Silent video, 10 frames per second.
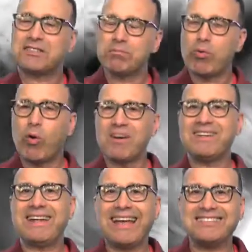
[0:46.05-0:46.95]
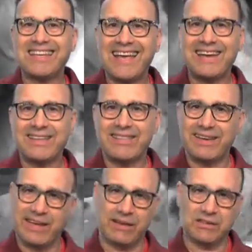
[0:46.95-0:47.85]
As important as
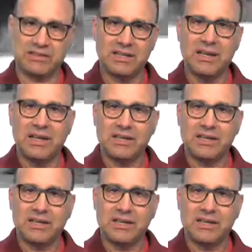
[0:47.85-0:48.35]
anything else